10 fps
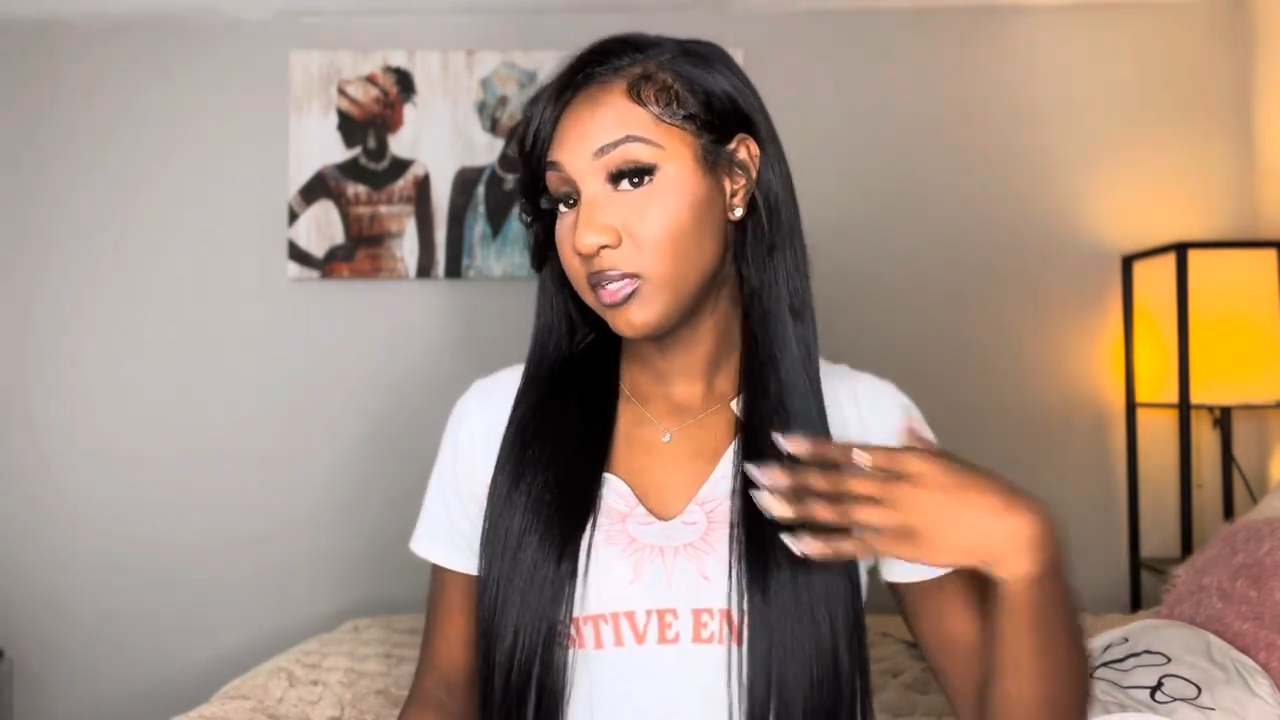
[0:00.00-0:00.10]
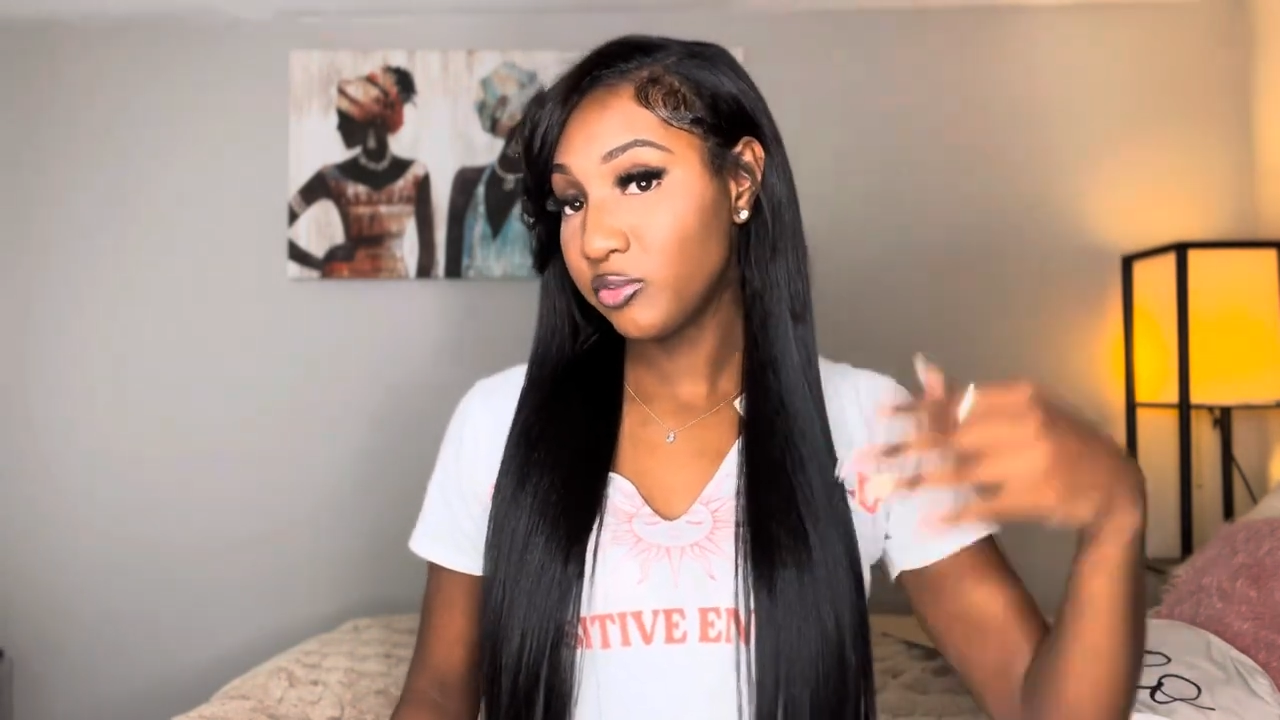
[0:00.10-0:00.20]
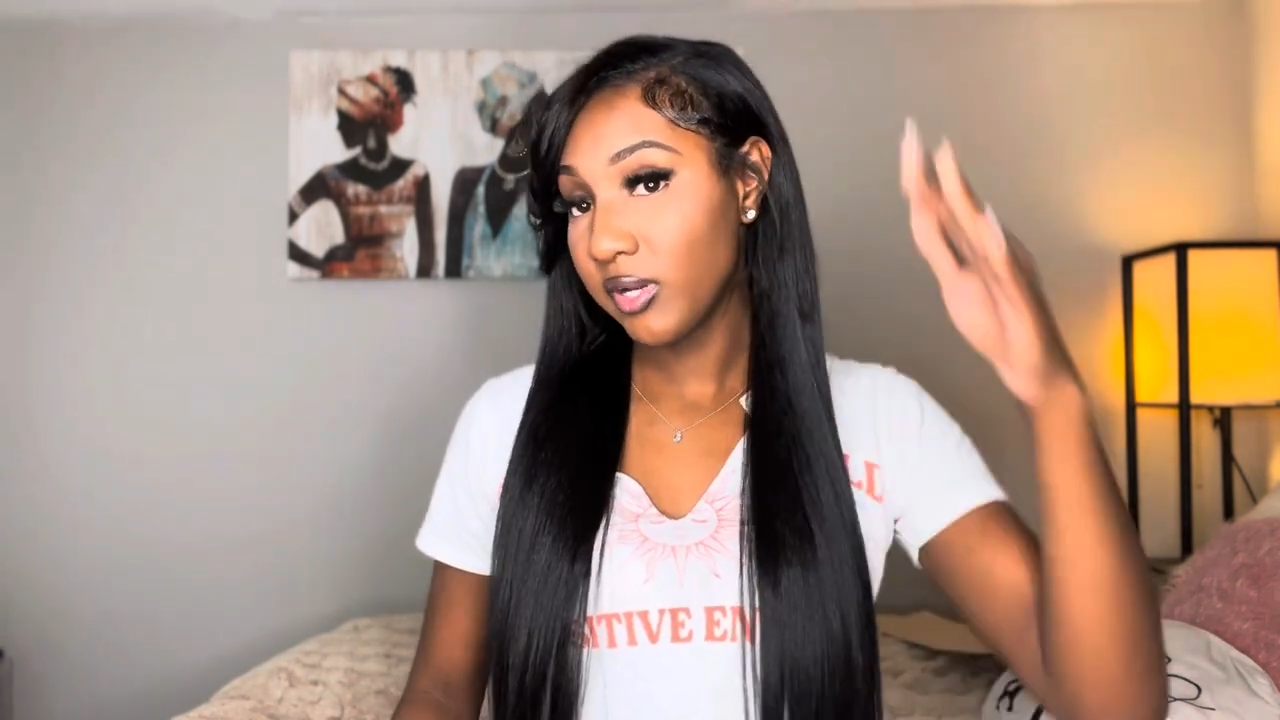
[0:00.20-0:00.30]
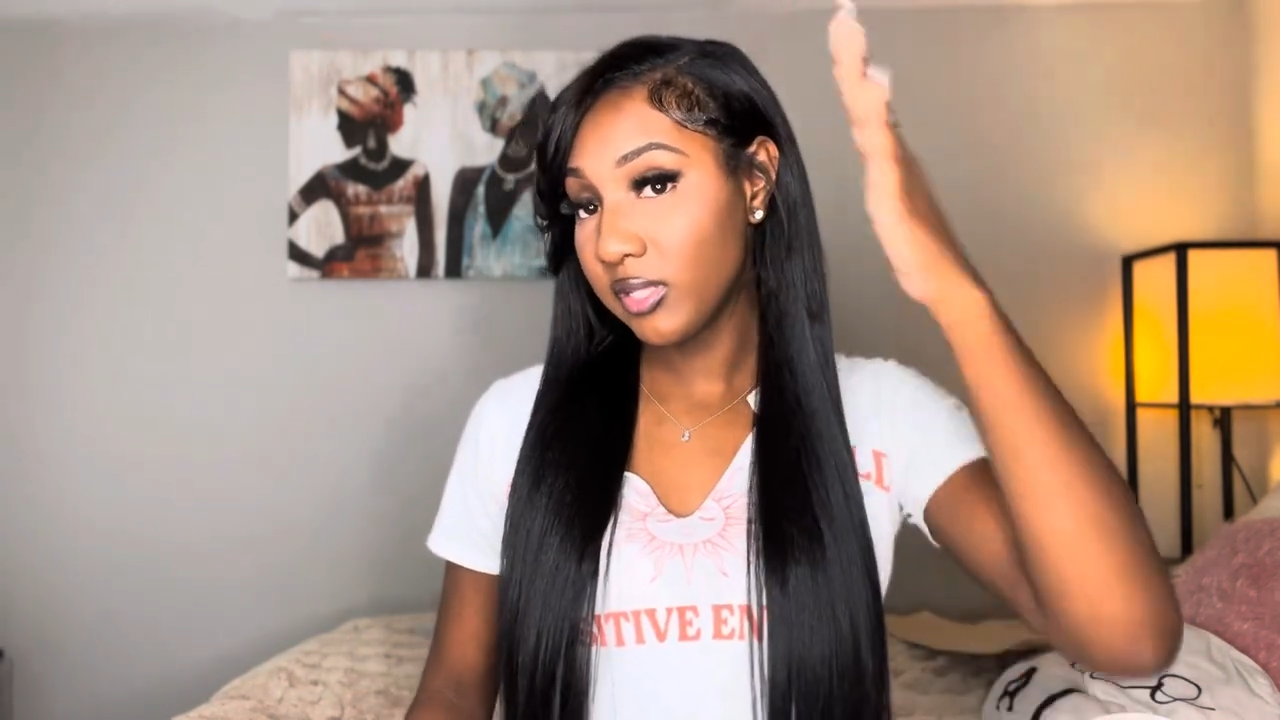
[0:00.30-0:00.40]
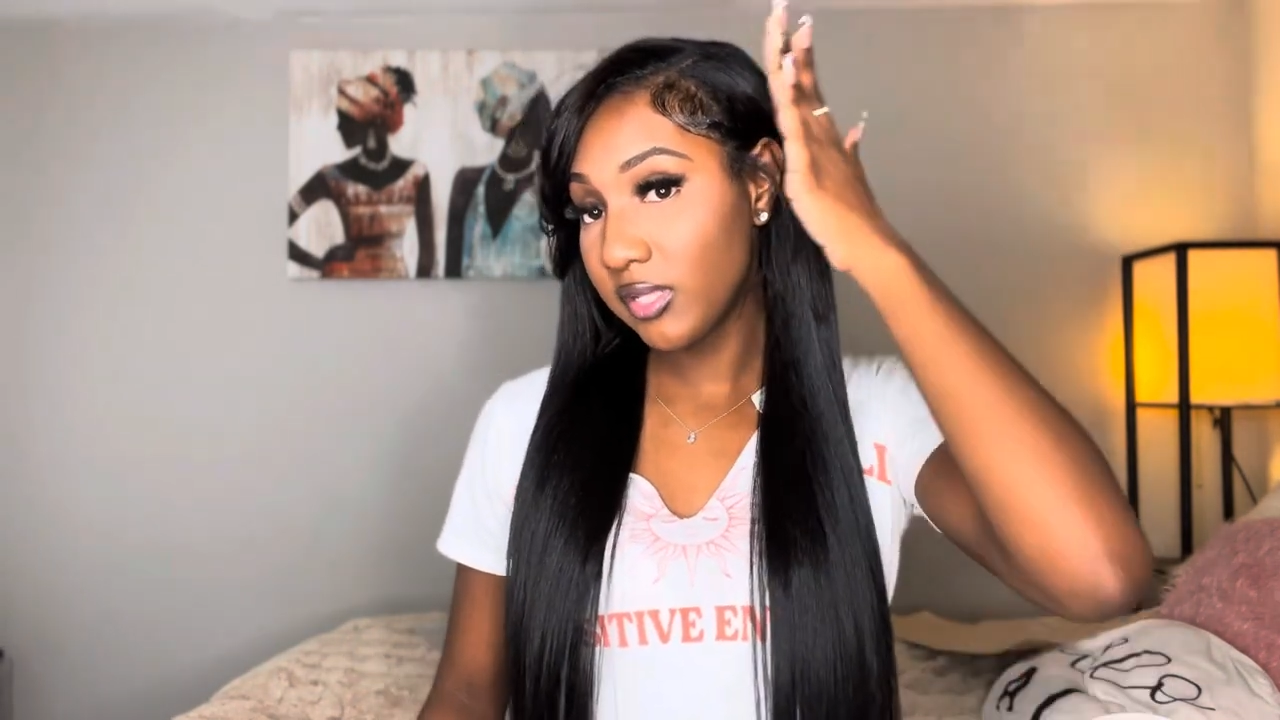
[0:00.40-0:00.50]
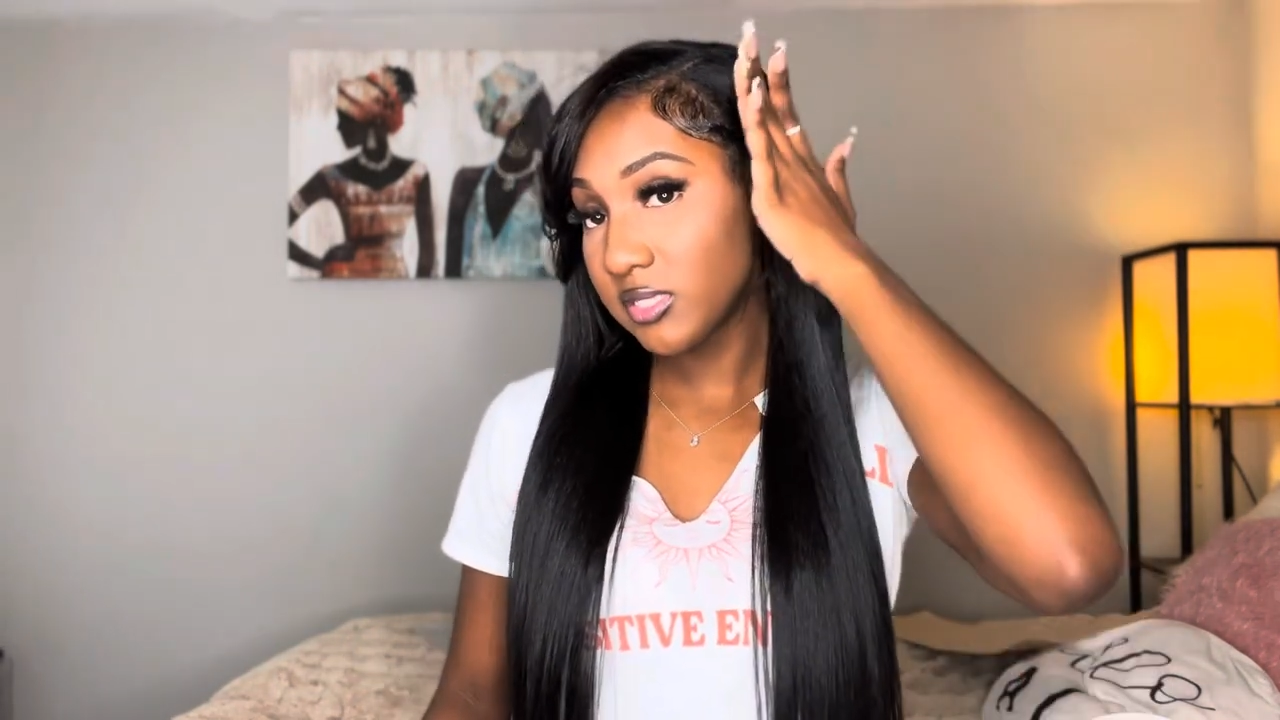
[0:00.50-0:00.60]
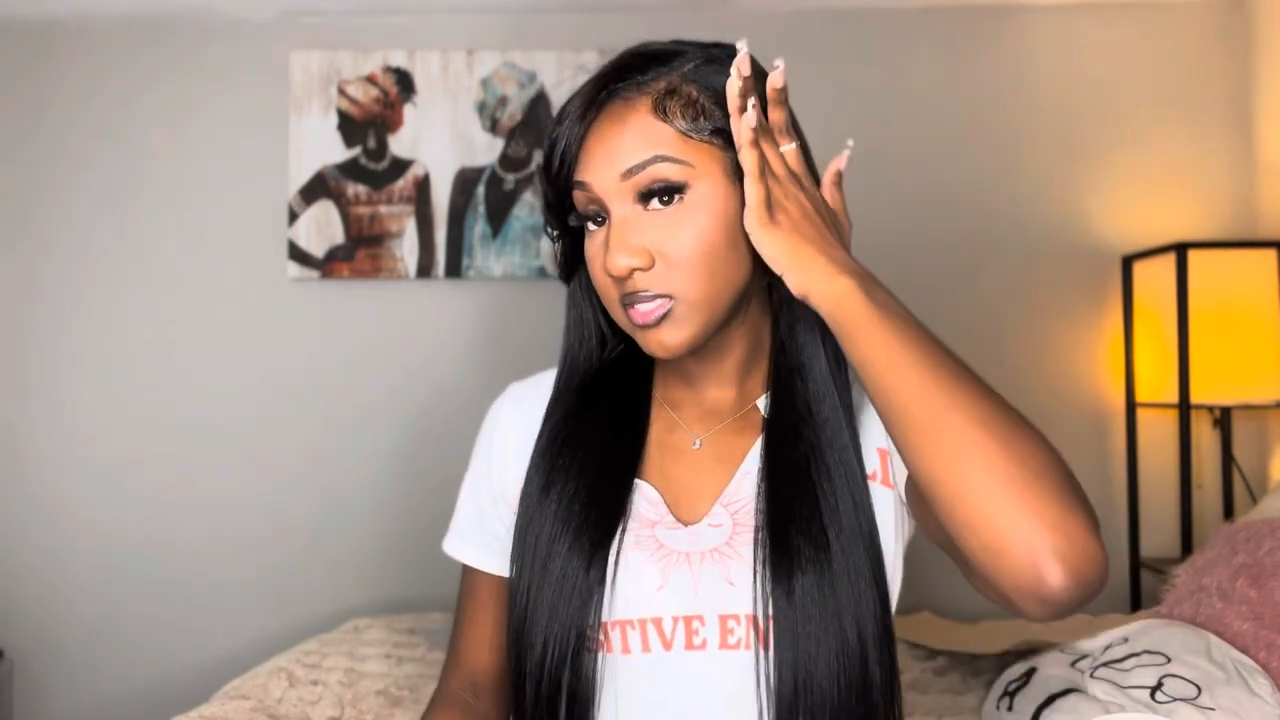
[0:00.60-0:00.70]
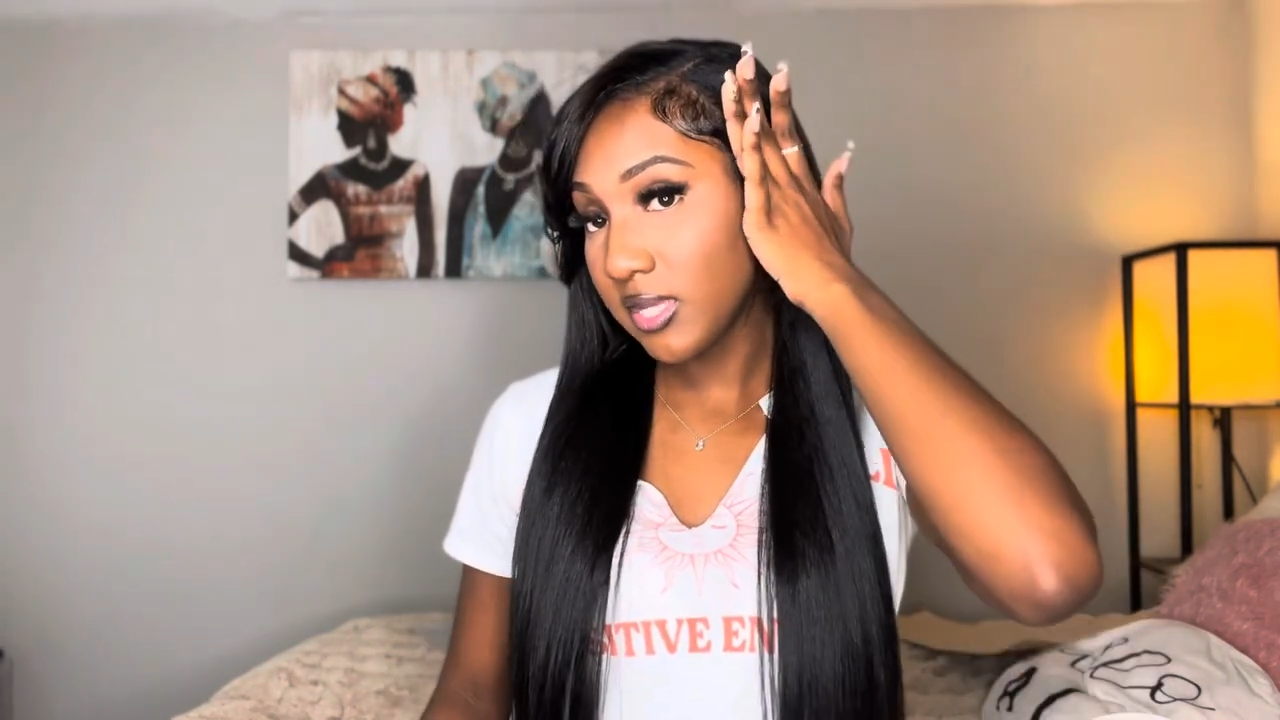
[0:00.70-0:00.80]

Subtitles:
try to lay this